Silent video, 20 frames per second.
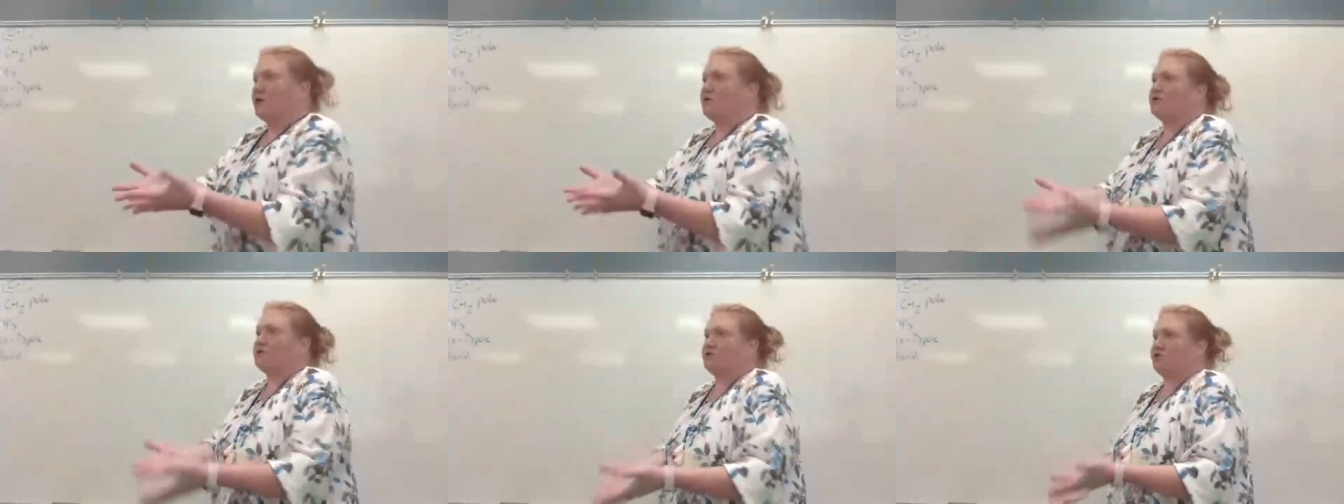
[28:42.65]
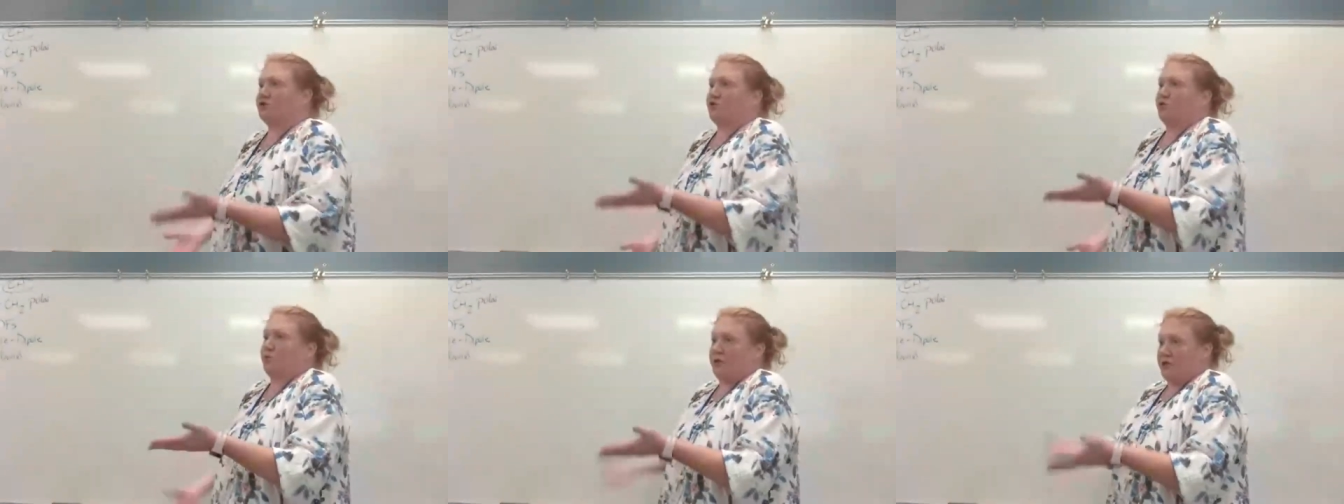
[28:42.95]
what
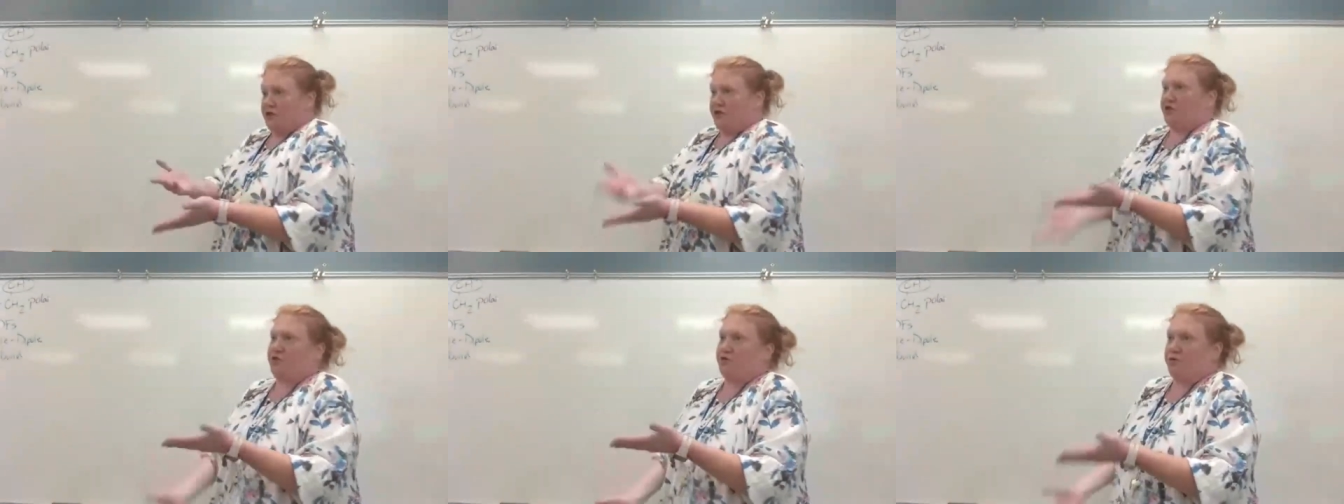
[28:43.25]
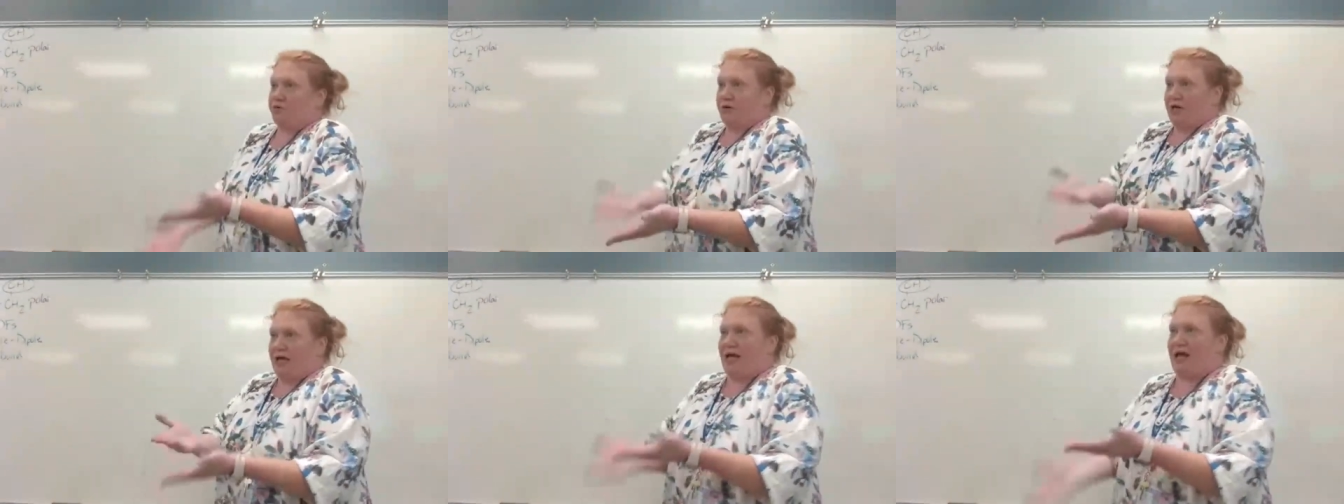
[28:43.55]
it goes
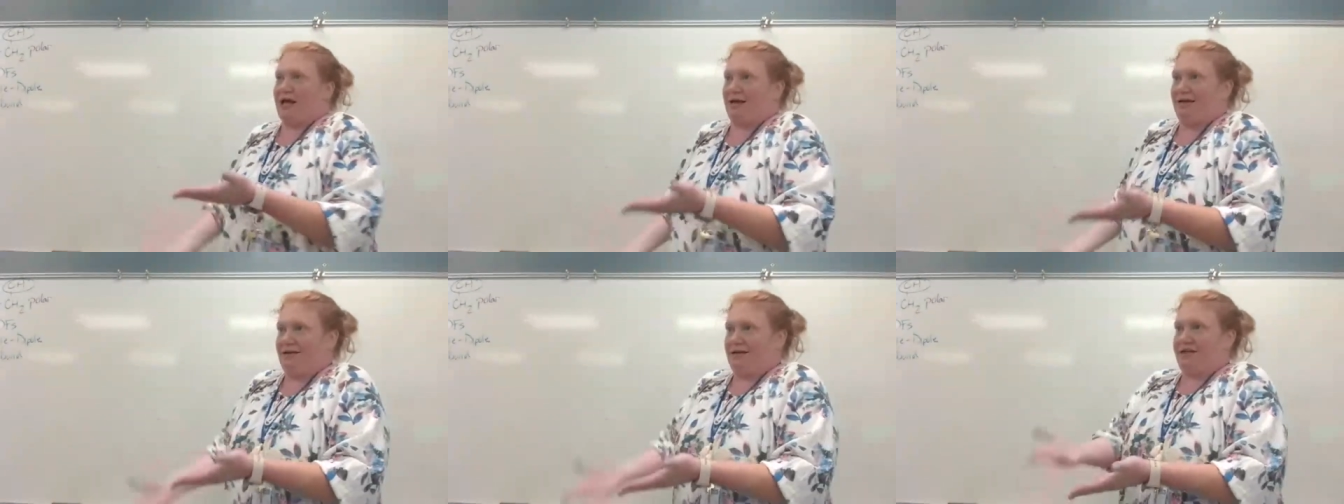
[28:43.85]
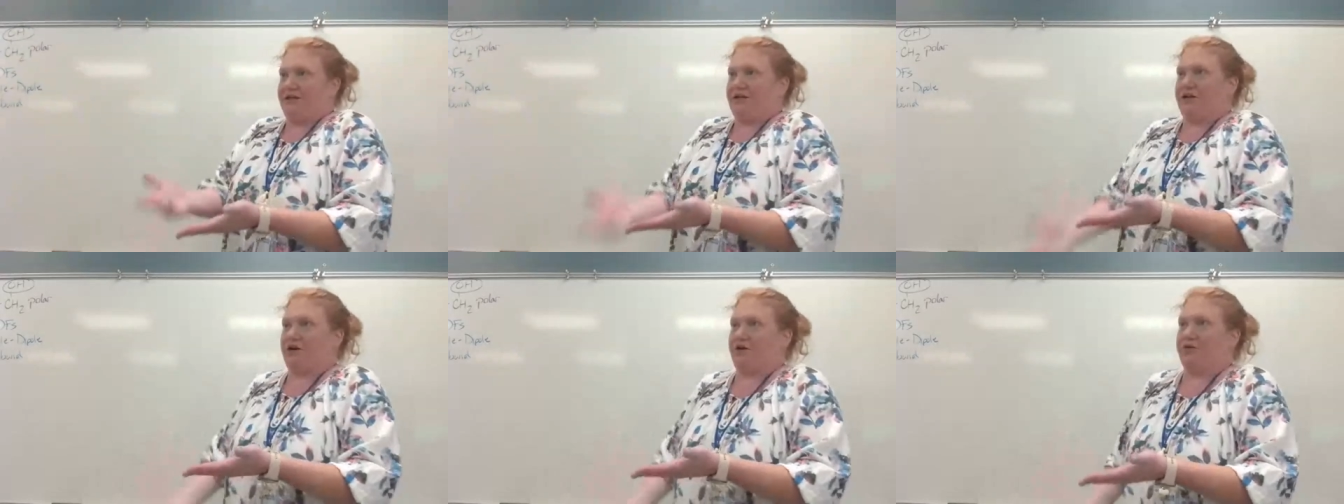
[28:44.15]
to when
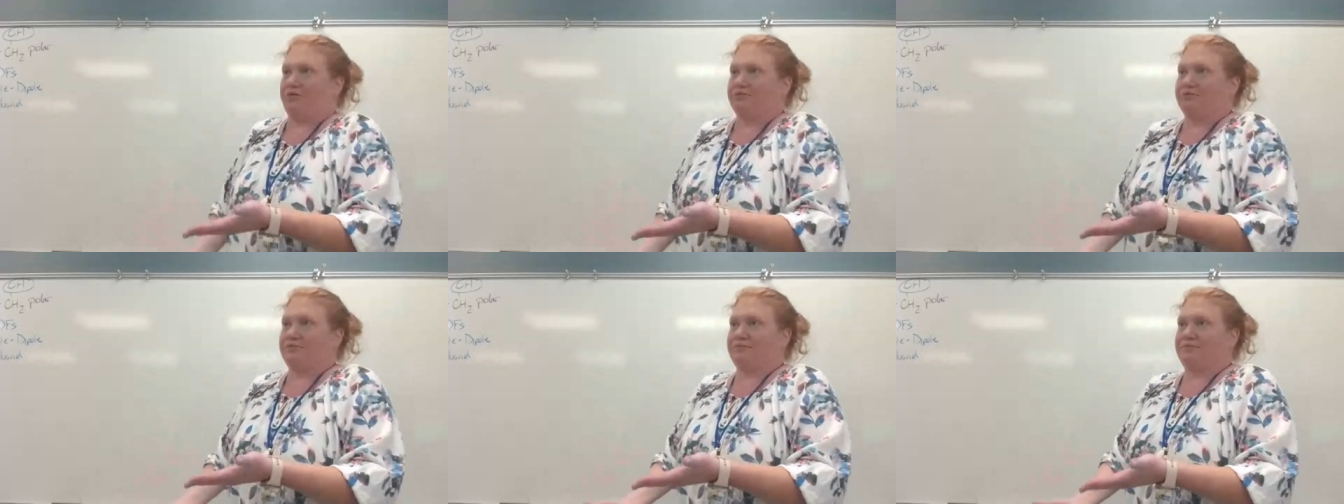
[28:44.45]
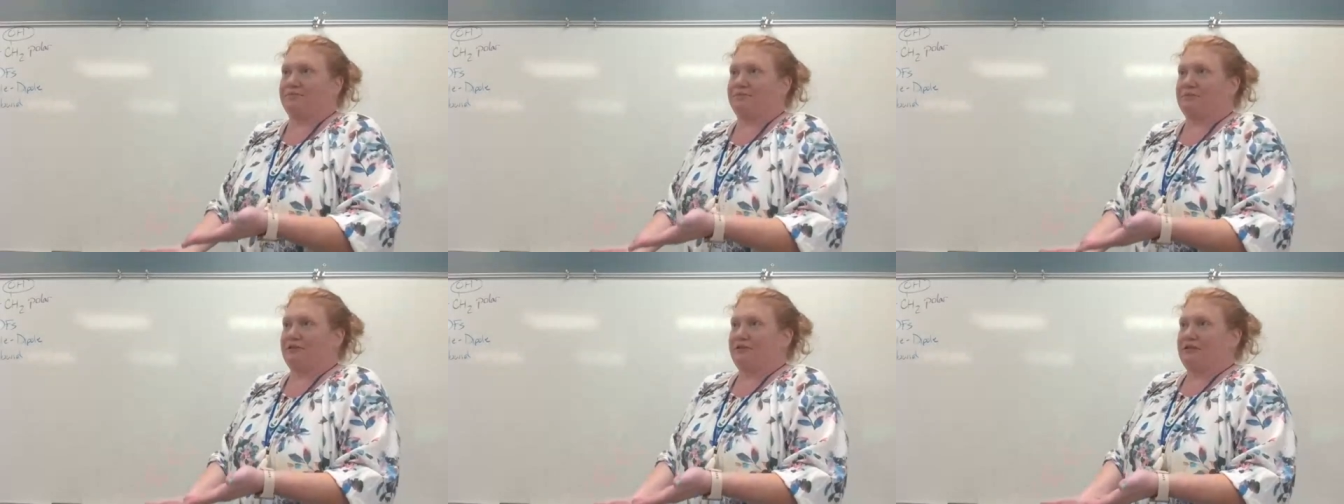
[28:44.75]

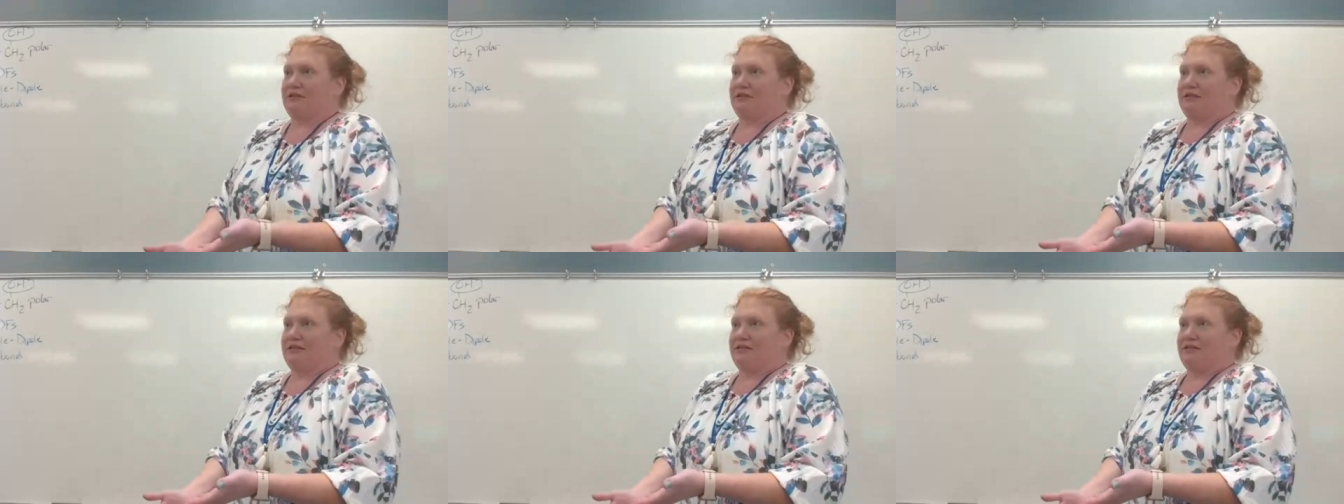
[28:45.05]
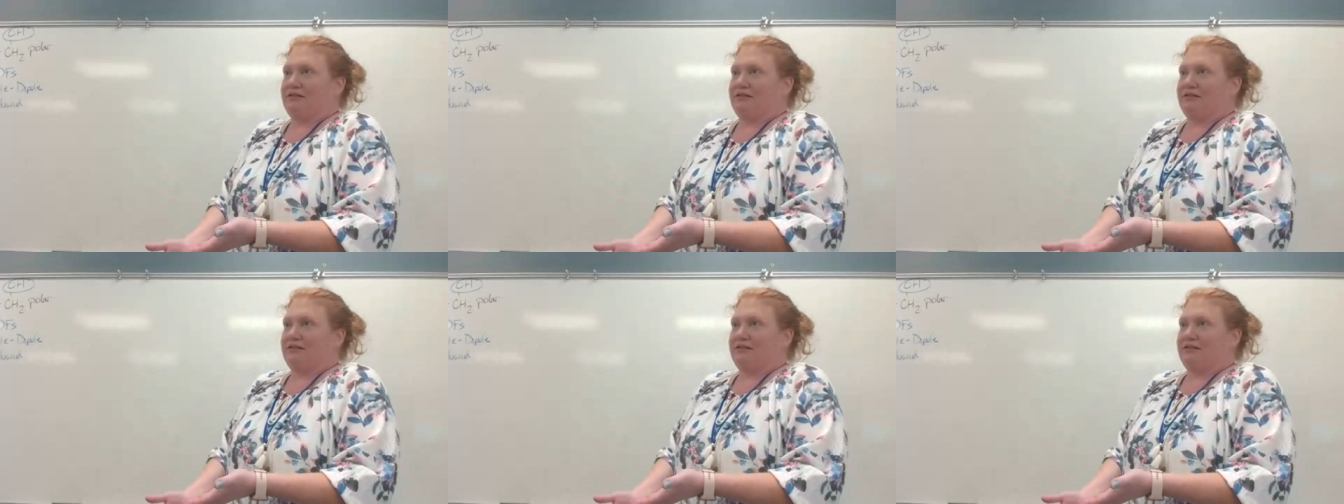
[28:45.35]
you know,